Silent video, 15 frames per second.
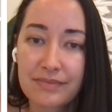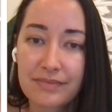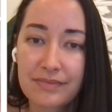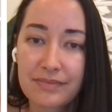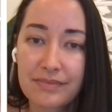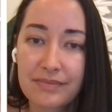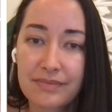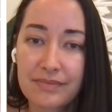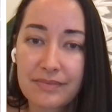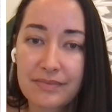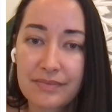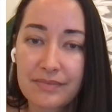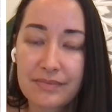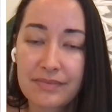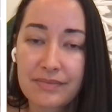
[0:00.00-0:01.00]

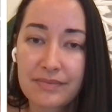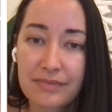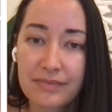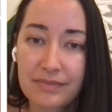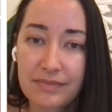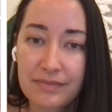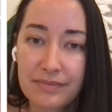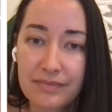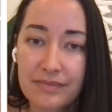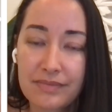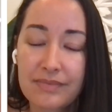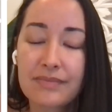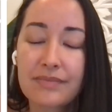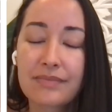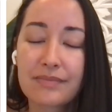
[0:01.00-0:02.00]

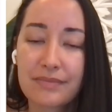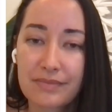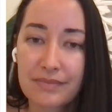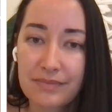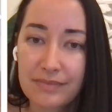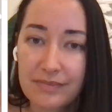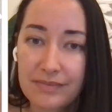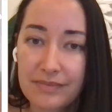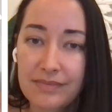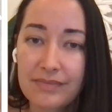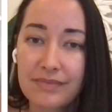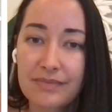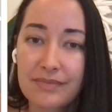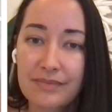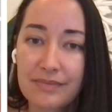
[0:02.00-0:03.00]

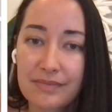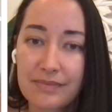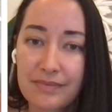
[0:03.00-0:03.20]
[no speech]